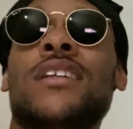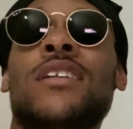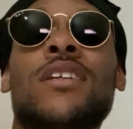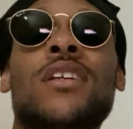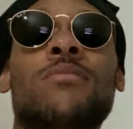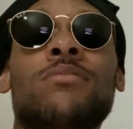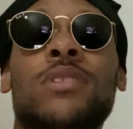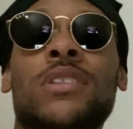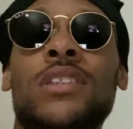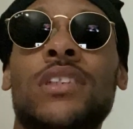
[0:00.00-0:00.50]
You know what
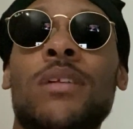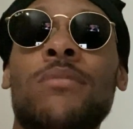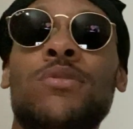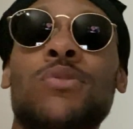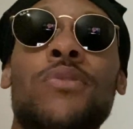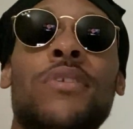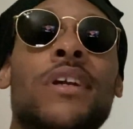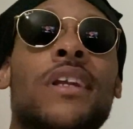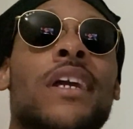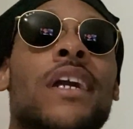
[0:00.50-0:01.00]
I'm saying? I'm
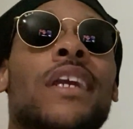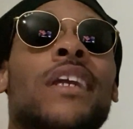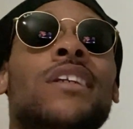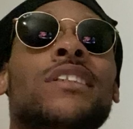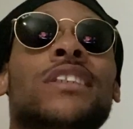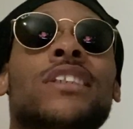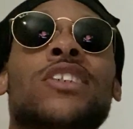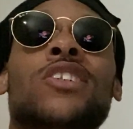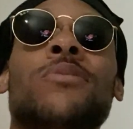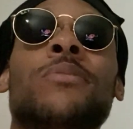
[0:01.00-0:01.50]
29
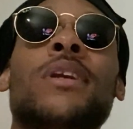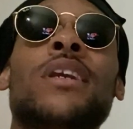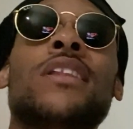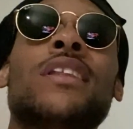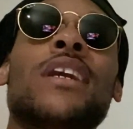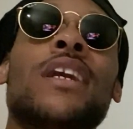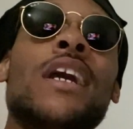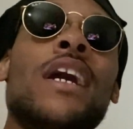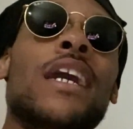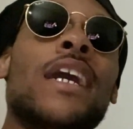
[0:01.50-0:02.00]
years old, man. You
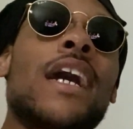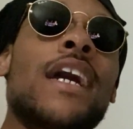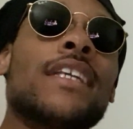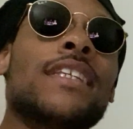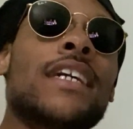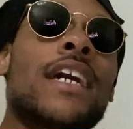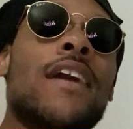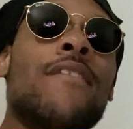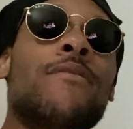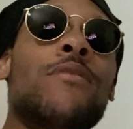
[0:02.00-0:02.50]
think I got
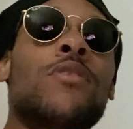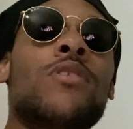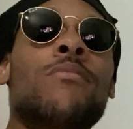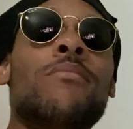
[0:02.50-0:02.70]
time for